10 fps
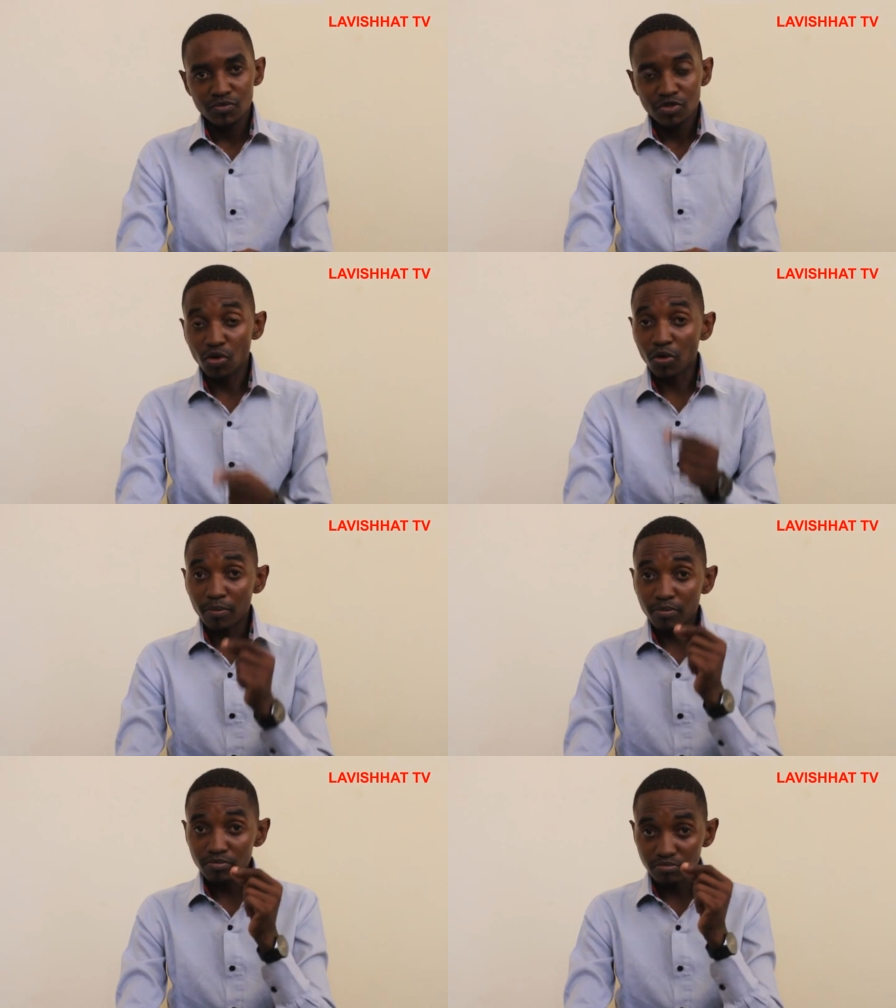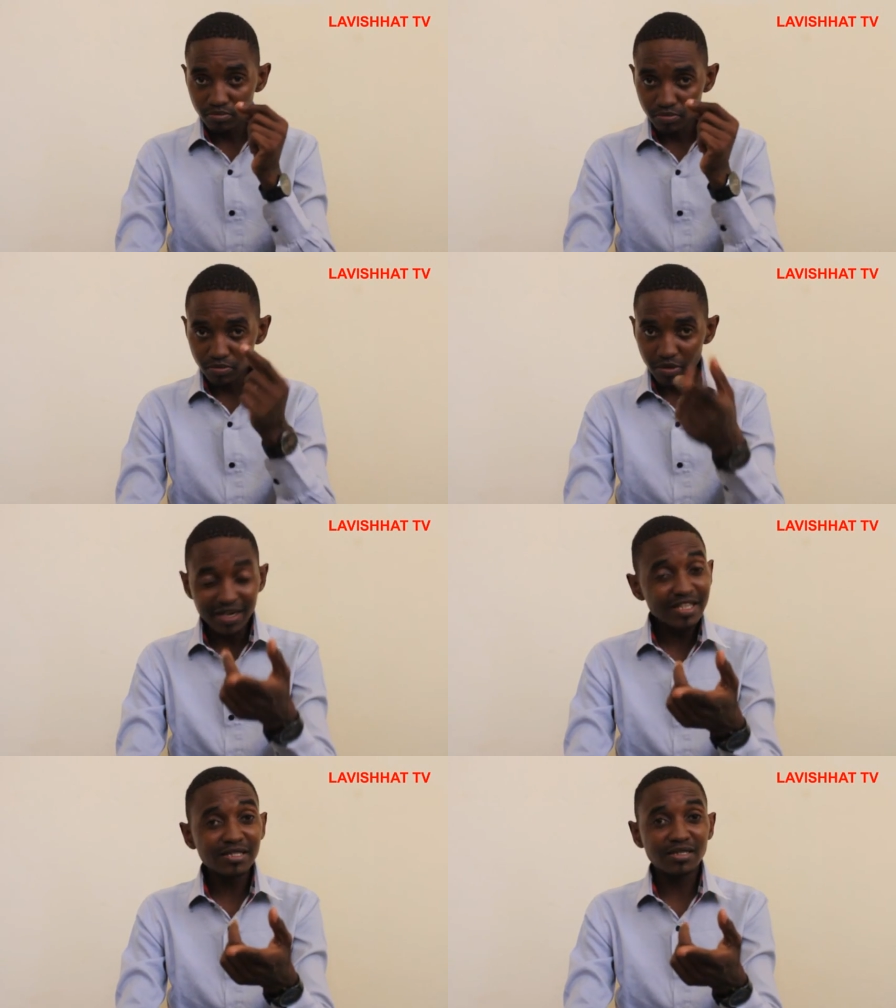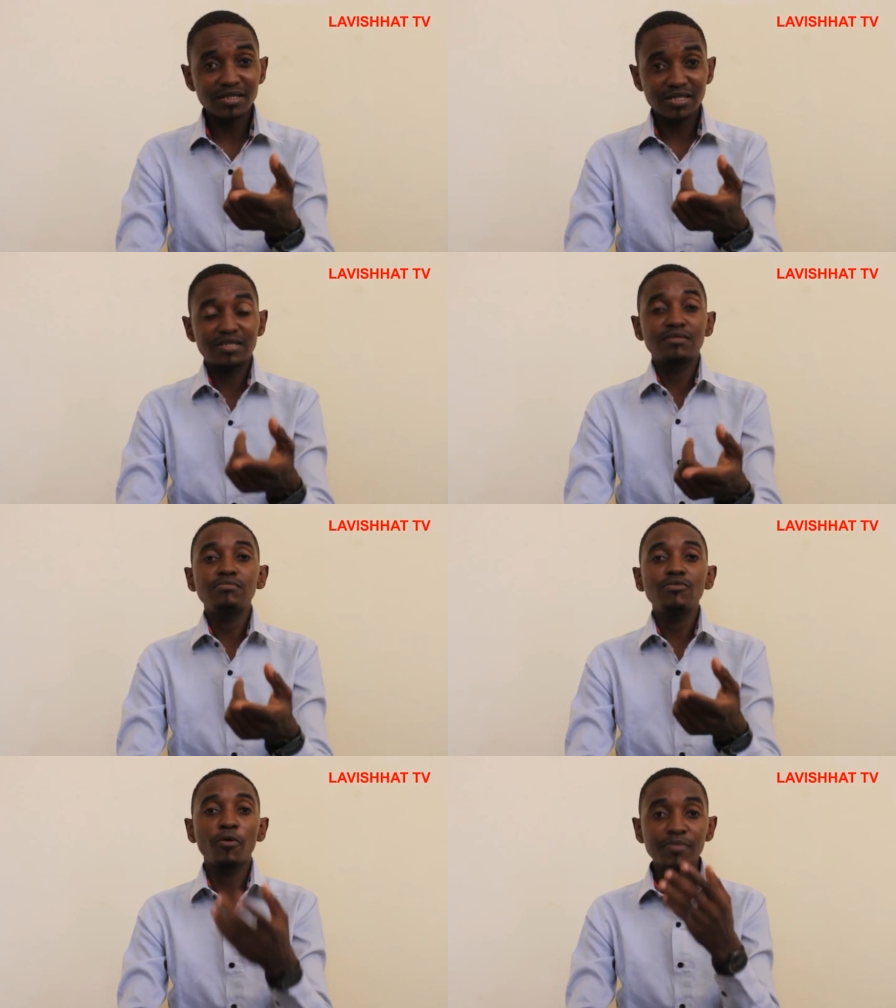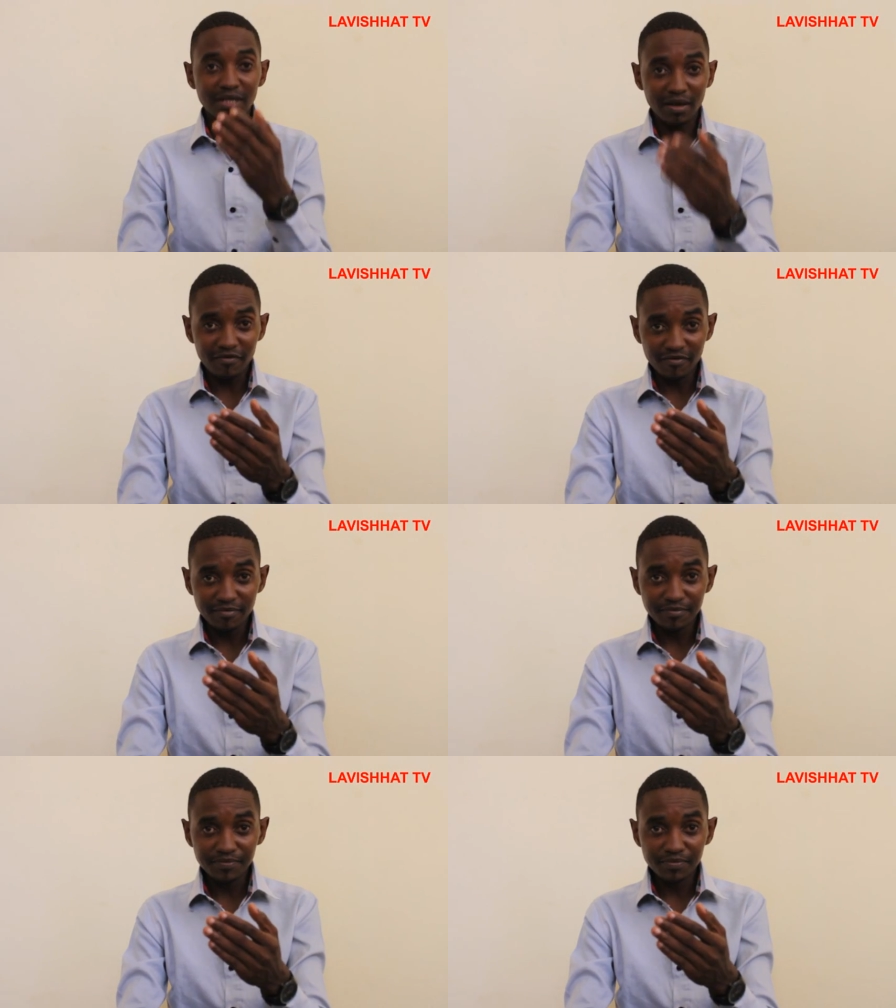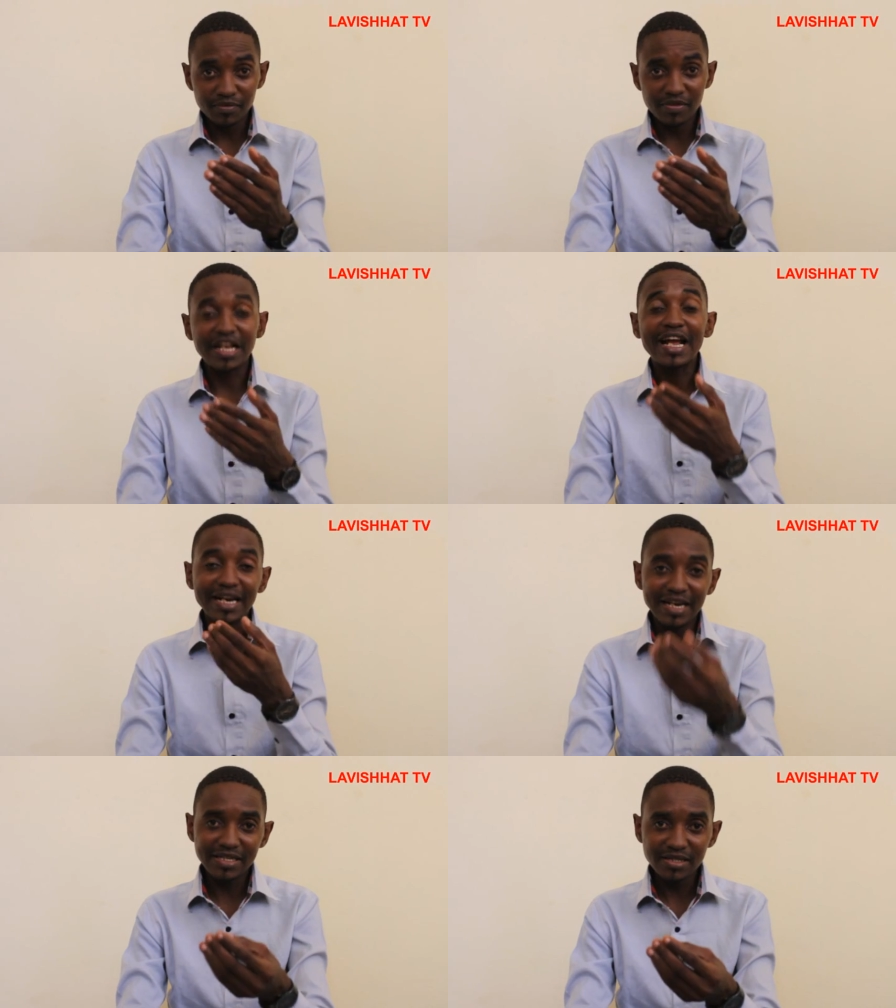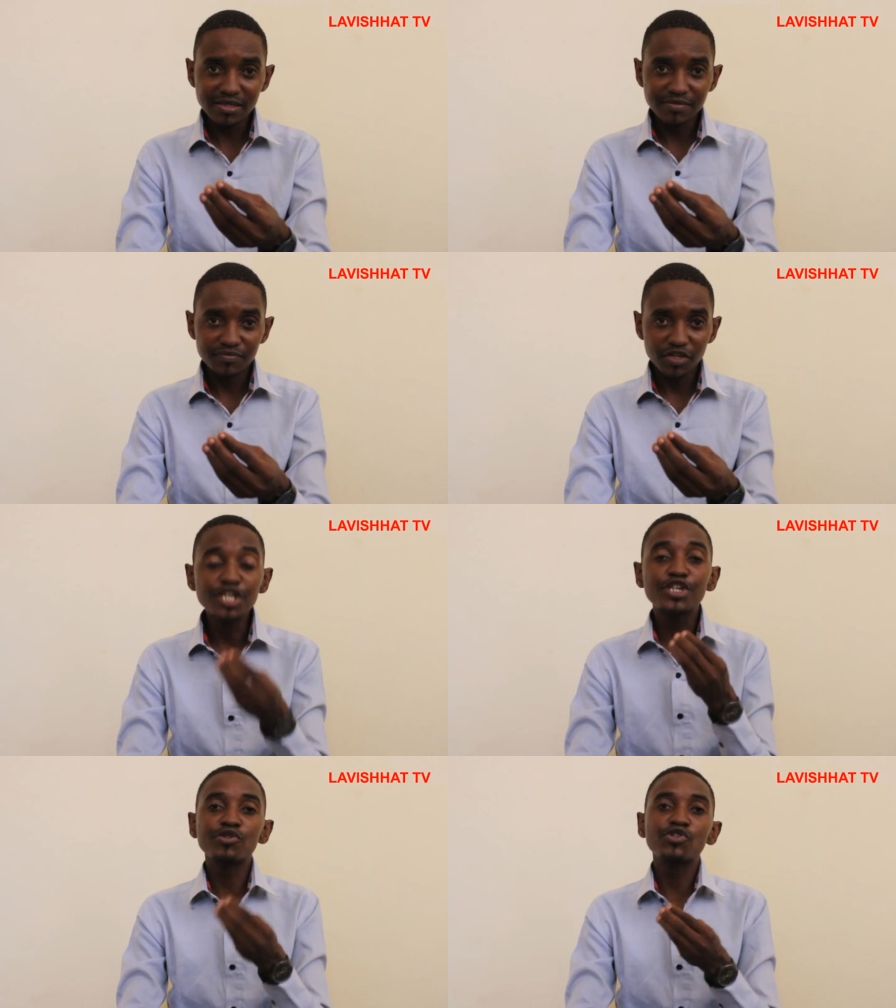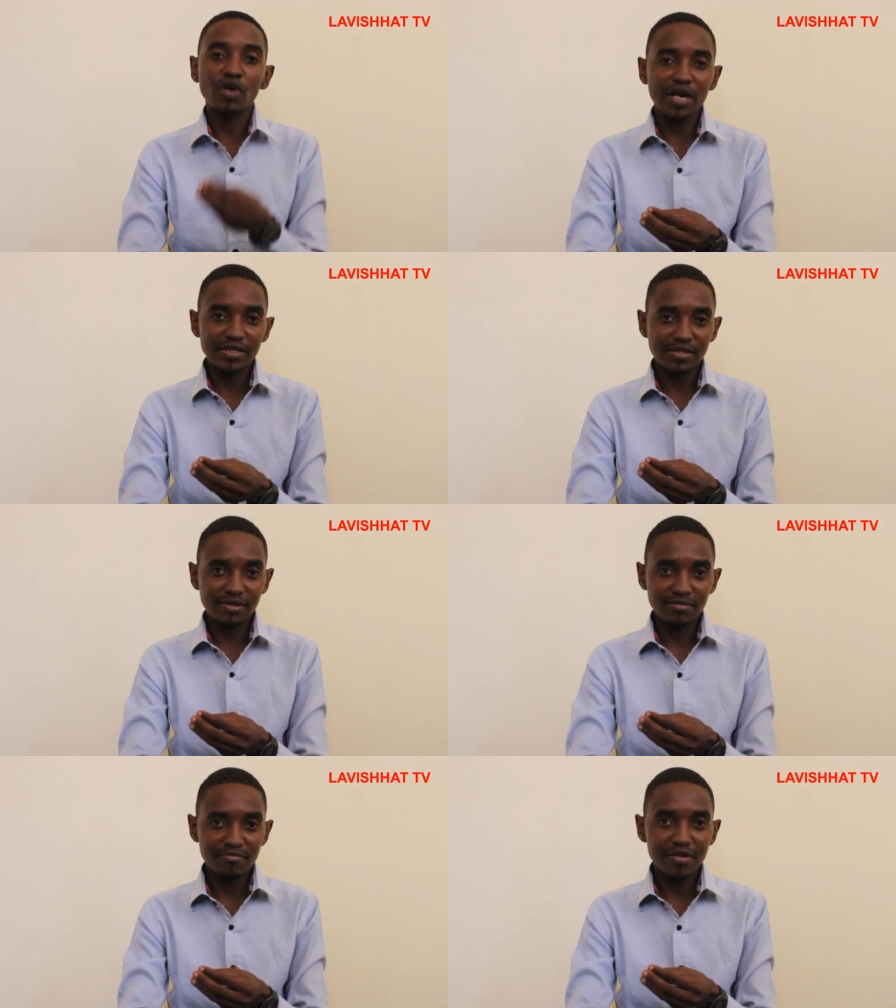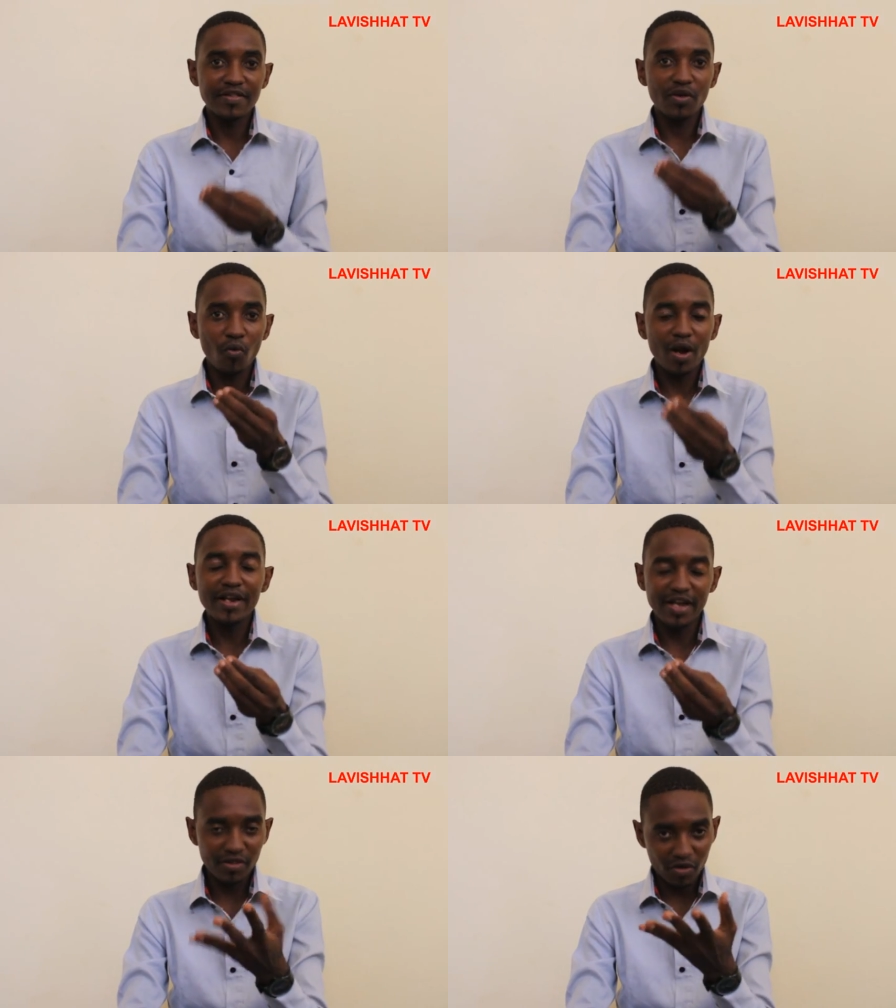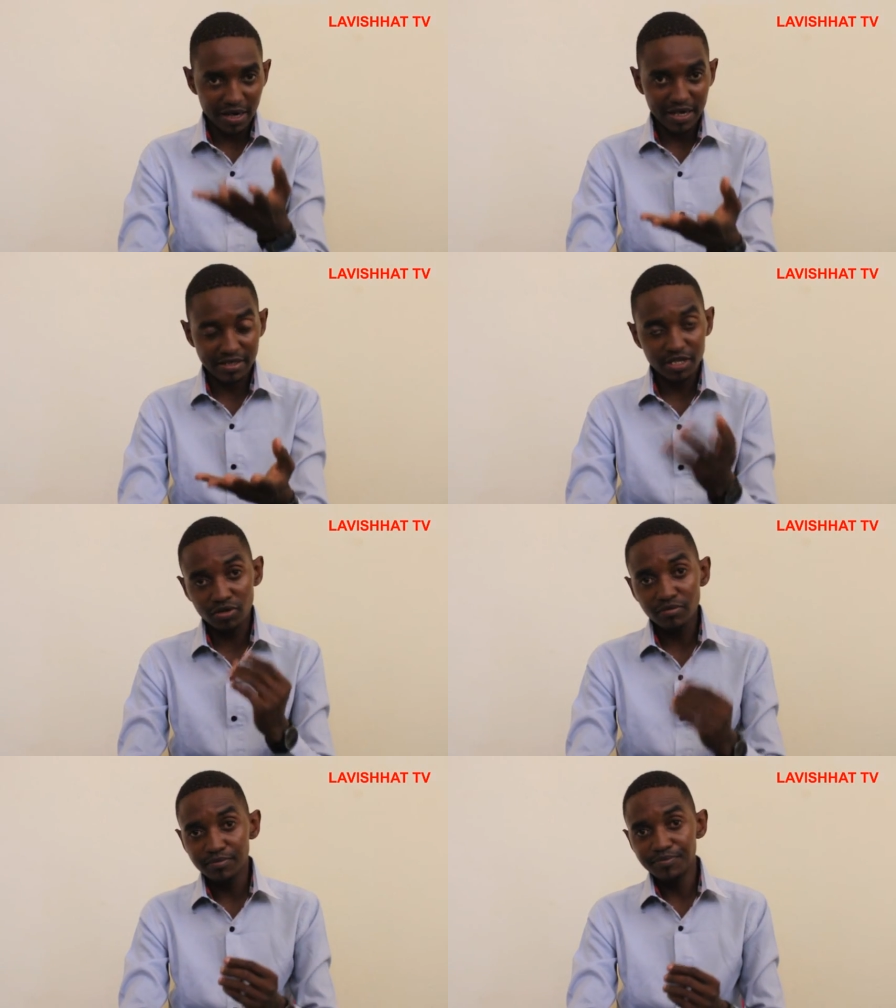So let's observe the guidelines issued to us by the World Health Organization